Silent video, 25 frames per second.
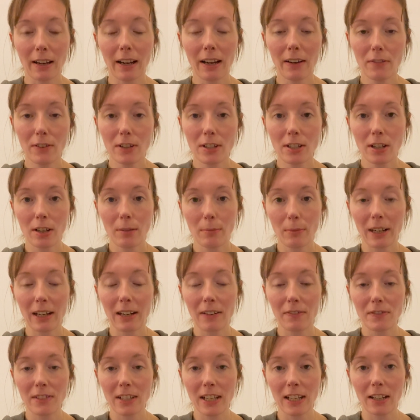Every time I
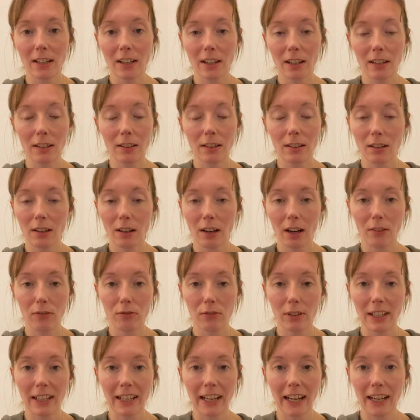have dinner, I
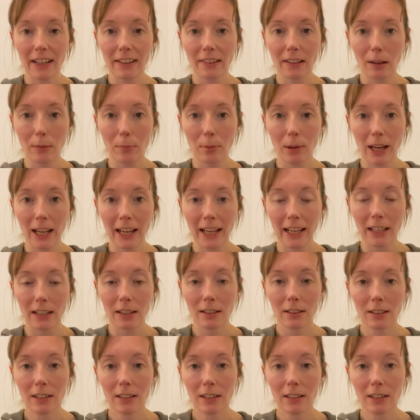really hate that plate.